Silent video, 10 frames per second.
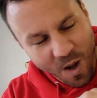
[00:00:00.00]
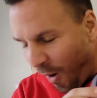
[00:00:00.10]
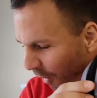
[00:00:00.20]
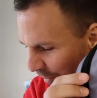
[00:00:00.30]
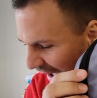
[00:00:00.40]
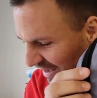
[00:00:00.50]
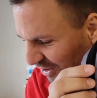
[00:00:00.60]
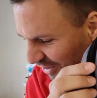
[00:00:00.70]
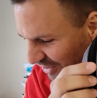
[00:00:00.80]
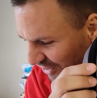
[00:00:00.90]
Oh my
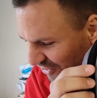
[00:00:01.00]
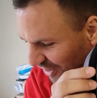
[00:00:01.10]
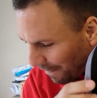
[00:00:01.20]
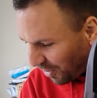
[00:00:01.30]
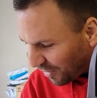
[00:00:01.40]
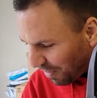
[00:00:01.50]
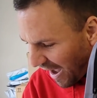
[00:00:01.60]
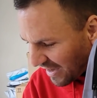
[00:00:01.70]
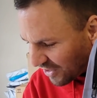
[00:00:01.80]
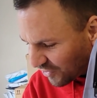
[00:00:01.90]
goodness. The book
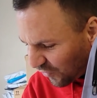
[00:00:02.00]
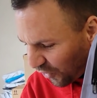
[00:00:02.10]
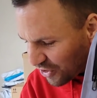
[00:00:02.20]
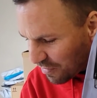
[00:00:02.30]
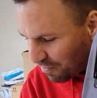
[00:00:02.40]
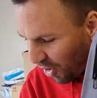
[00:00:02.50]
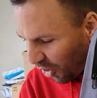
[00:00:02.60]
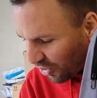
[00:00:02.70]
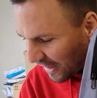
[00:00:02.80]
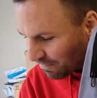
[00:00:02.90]
bag is for you
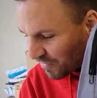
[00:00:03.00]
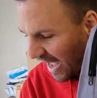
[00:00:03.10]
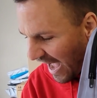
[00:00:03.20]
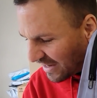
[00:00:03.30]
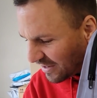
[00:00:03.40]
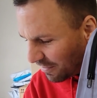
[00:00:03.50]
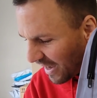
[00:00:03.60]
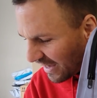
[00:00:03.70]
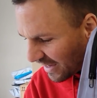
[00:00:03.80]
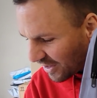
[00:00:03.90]
both. Had to
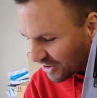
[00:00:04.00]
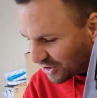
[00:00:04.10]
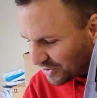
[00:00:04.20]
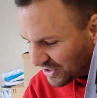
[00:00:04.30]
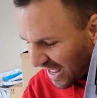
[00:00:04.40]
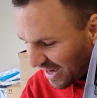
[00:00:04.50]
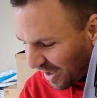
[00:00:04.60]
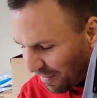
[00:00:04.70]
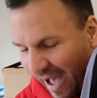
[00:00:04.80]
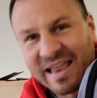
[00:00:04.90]
make it because you said
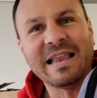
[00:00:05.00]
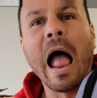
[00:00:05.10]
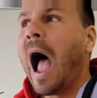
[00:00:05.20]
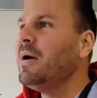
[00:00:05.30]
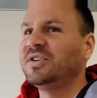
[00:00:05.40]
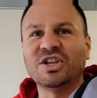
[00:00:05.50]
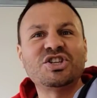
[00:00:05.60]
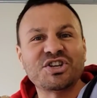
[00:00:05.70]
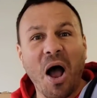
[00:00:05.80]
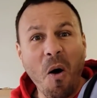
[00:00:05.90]
about it was a
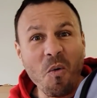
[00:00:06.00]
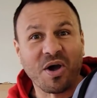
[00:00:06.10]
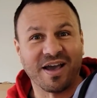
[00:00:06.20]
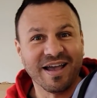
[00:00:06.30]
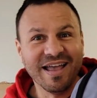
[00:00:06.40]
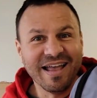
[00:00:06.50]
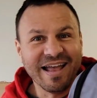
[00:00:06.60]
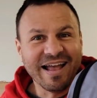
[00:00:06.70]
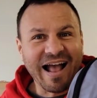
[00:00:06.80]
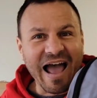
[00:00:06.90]
joke.
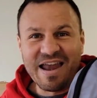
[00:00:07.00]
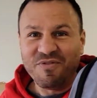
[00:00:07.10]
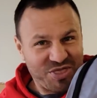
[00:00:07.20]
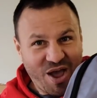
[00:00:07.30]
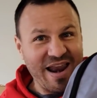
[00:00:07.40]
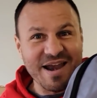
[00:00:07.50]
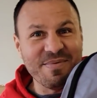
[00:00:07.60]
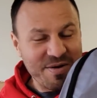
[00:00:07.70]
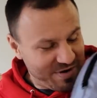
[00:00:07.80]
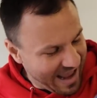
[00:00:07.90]
I never thought
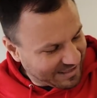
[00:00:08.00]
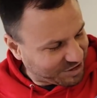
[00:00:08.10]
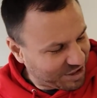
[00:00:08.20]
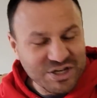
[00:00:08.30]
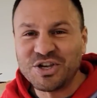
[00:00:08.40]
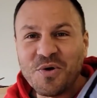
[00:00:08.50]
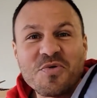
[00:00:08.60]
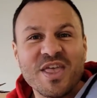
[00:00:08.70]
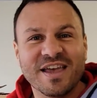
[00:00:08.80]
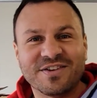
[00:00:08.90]
anybody would actually do
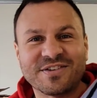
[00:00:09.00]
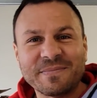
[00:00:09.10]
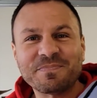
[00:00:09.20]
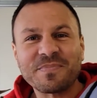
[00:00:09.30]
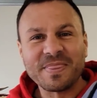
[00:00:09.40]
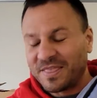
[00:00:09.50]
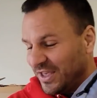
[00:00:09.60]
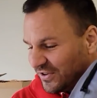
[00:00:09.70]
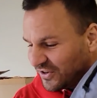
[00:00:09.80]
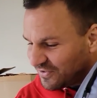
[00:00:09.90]
this.
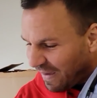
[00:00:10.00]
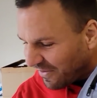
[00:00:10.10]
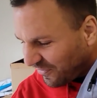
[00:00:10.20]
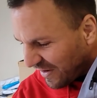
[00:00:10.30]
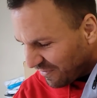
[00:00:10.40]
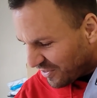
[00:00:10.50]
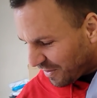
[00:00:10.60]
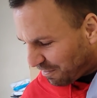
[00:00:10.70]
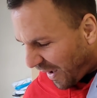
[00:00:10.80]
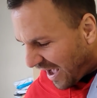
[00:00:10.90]
this is my favorite.
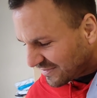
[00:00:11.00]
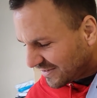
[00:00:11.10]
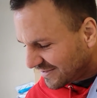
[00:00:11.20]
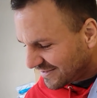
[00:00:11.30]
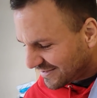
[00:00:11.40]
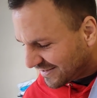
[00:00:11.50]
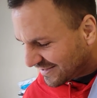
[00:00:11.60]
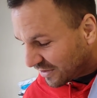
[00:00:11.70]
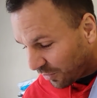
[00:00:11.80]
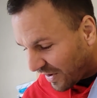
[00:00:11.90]
The boxes is
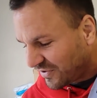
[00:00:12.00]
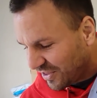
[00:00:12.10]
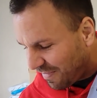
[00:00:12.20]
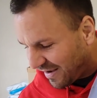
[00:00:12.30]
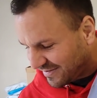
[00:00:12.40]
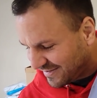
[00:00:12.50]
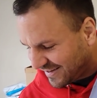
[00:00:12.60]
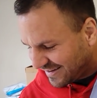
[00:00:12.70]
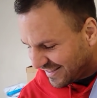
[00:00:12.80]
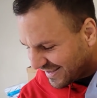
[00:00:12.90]
this, the rest of the boxes
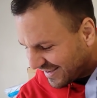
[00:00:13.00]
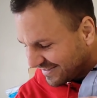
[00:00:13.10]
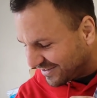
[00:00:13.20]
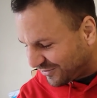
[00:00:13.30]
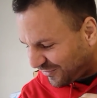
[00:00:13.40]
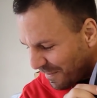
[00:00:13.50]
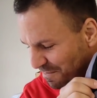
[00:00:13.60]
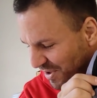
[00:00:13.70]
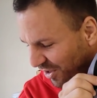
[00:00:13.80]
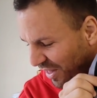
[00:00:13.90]
sent to the kids. This is from
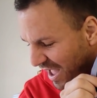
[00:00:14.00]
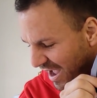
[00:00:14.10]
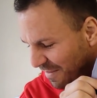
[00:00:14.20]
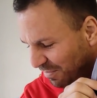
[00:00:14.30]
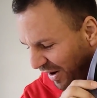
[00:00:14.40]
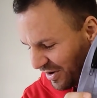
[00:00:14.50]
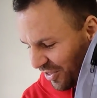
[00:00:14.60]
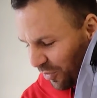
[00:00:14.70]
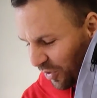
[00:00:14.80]
Bill and Brenda, the